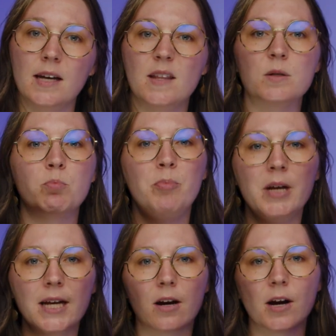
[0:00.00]
And there's
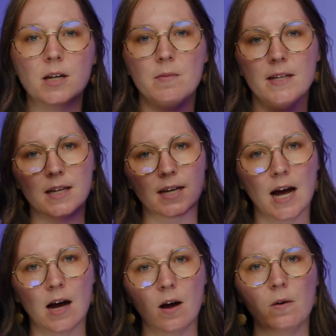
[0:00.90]
big arguments on
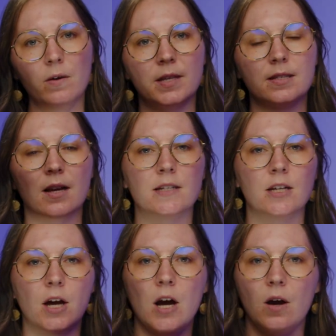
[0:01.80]
how this ought
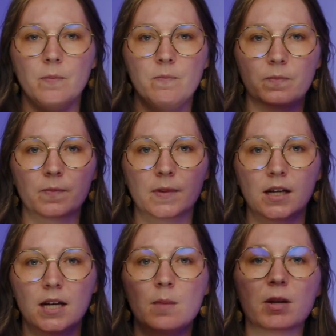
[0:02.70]
to go.
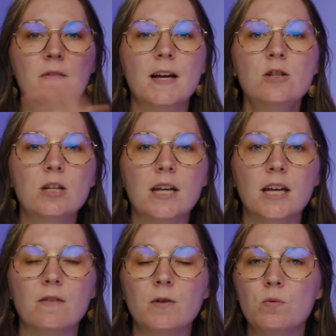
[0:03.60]
But
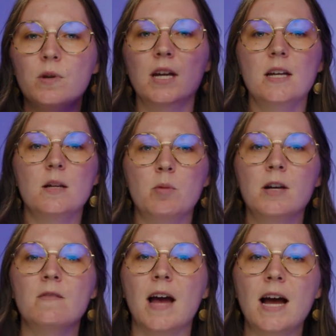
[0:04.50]
eventually, if you read in the
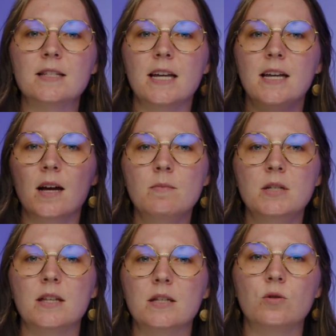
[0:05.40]
book of Acts, they come
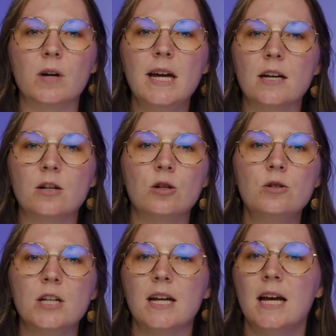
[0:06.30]
to this great
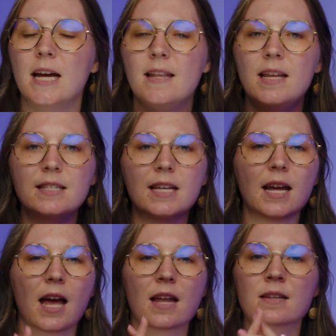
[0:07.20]
conclusion and they say,
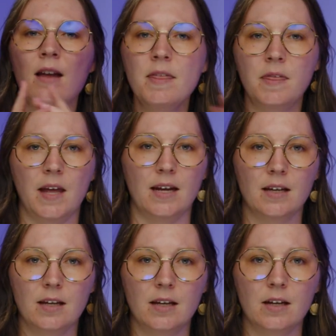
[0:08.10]
nothing
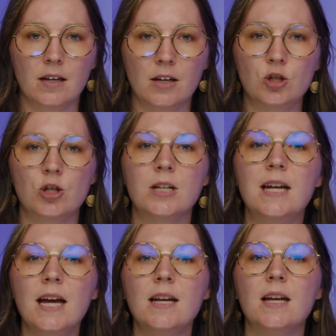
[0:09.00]
should
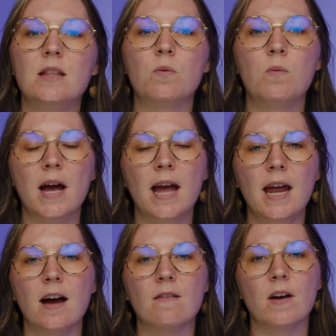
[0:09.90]
get in the
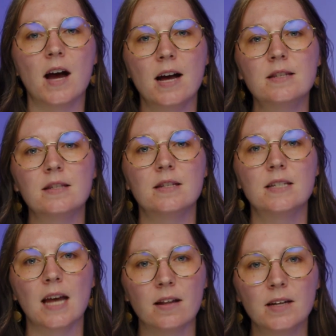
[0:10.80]
way of us
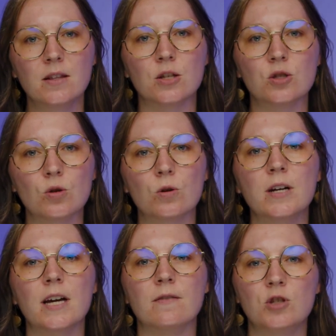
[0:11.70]
telling the
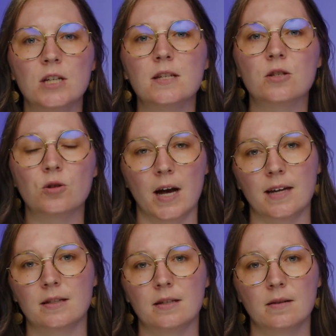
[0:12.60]
story of Jesus
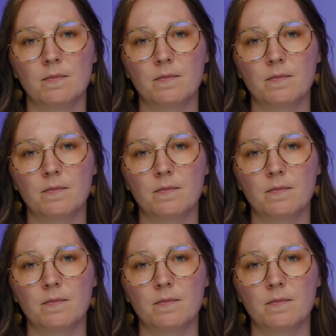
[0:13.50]
Christ.